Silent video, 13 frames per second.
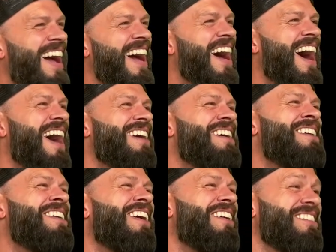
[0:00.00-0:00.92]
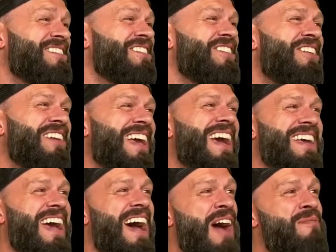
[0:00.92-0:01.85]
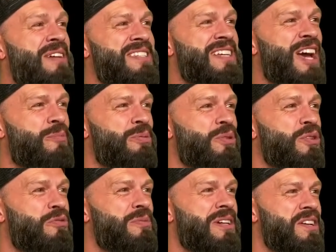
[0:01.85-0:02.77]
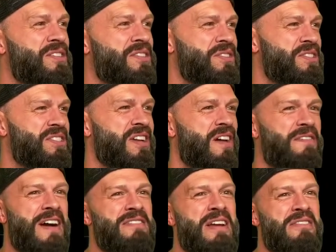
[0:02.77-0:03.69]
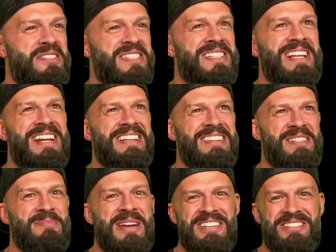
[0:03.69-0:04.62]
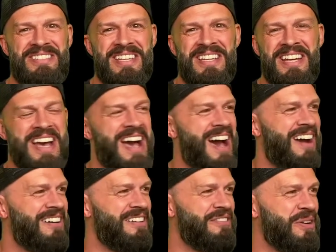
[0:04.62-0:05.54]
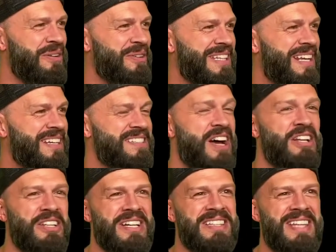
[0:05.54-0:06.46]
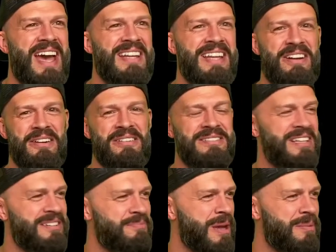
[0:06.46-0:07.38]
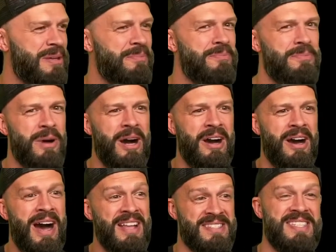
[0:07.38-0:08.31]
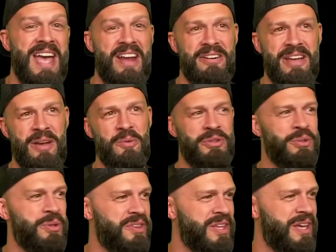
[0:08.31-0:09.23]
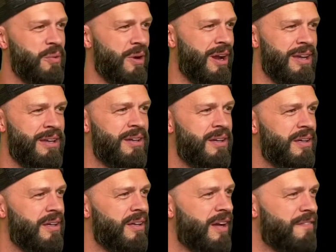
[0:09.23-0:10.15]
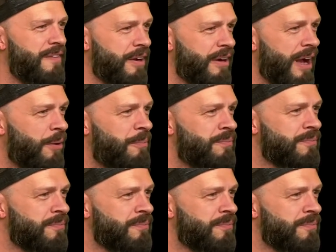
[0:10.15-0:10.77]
I don't know. So, okay, yeah, I must have got approved because there's stuff. I've never seen any of these menus. I don't even know what that is. I'll look at that later, and maybe on Saturday we'll do a thing where I figure it out.